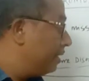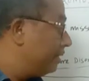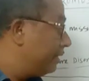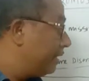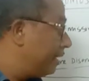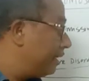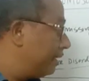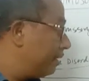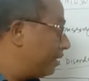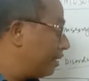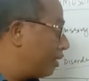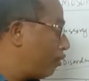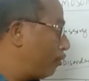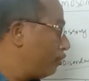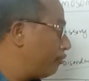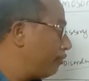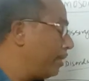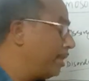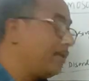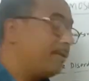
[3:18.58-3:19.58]
then
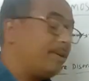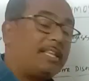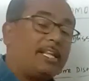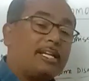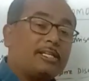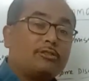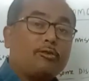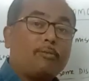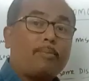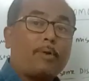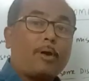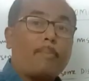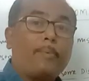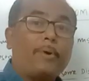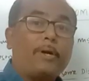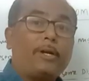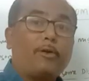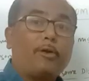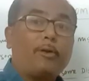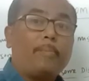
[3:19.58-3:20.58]
growth failure. There is no proper
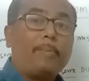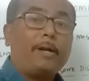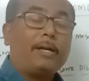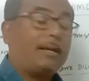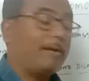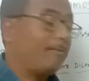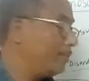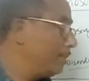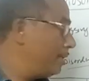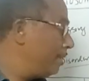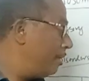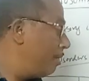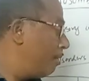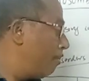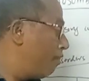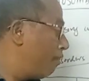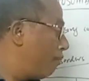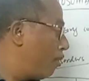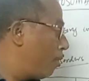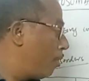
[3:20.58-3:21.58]
development of the
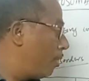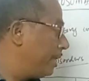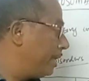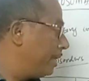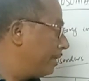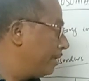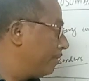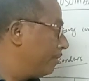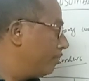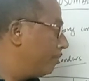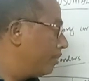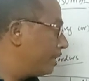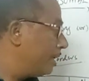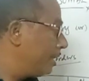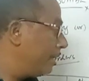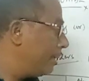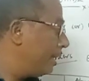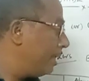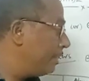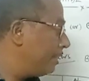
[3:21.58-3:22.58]
body. Okay,
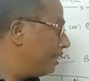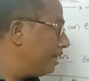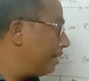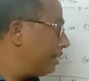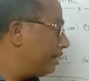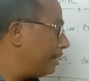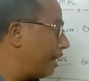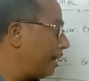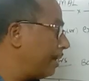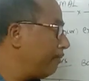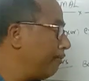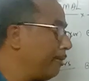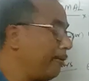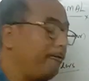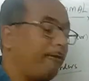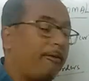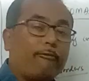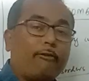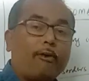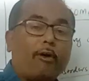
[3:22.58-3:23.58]
and the tongue will
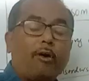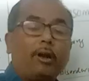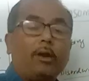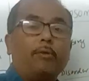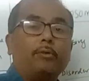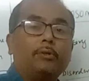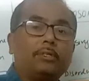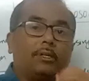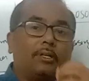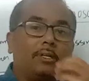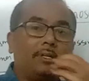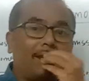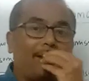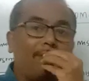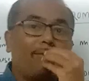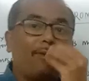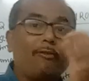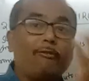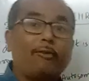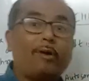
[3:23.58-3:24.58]
be fall out.
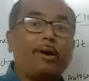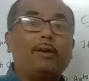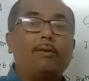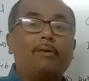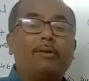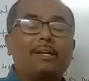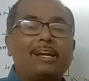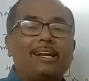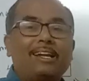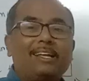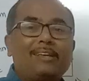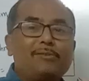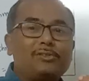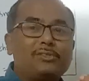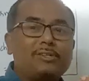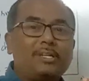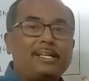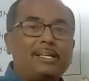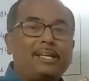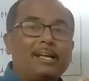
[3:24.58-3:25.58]
Tongue will fall out, and
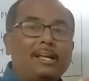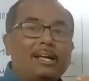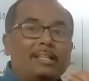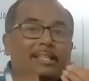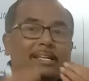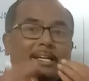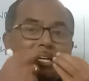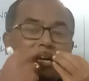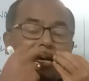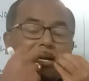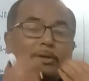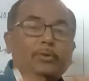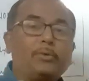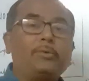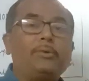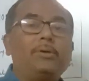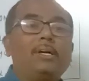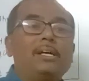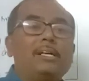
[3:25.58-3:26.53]
usually they tend to